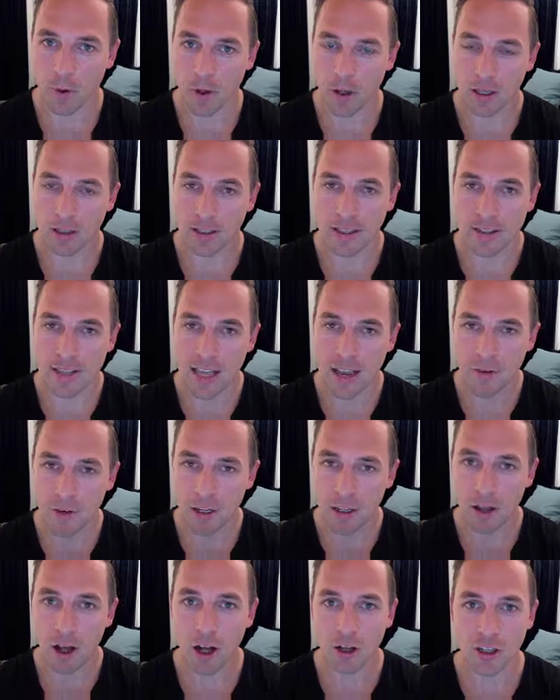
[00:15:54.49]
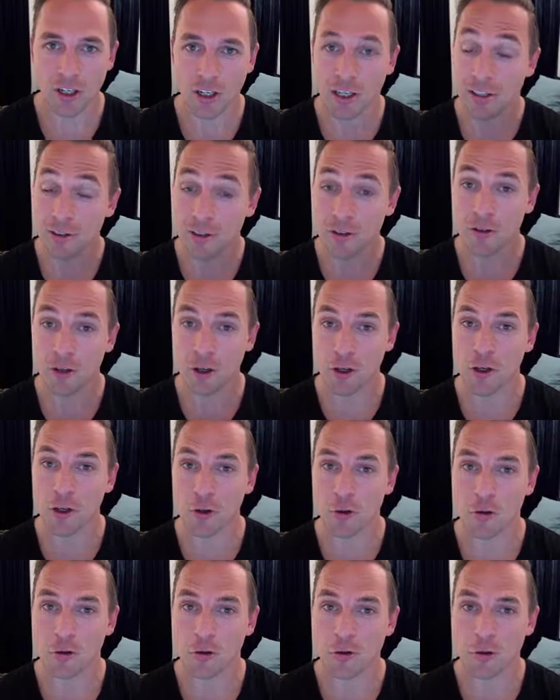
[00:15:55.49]
It doesn't have any logic. It's just a
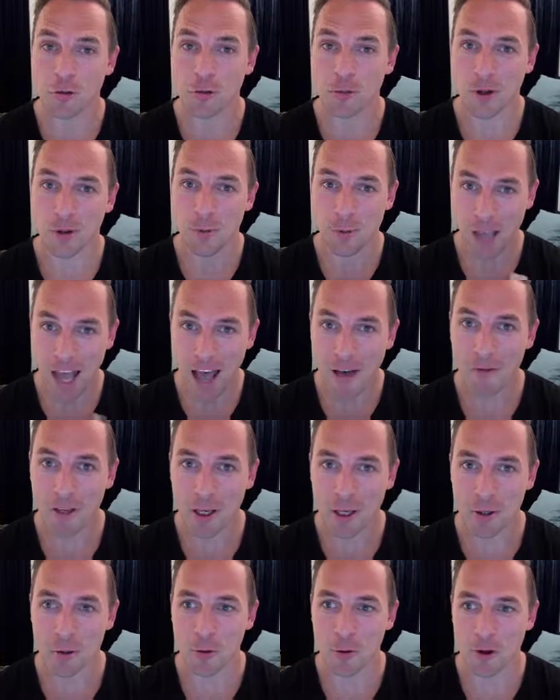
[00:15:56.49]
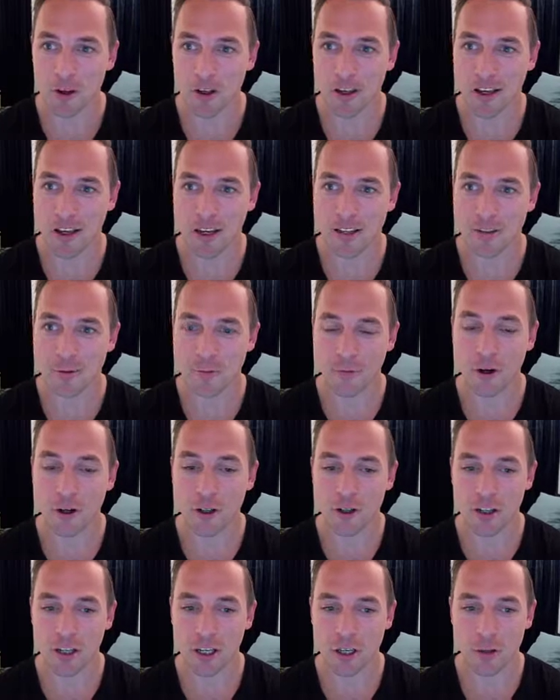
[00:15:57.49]
queue, but we have a queue, and it's a
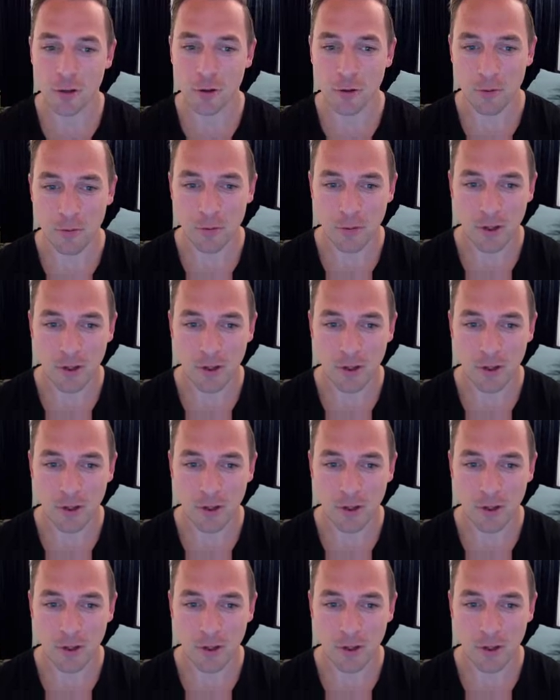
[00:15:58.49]
functioning queue.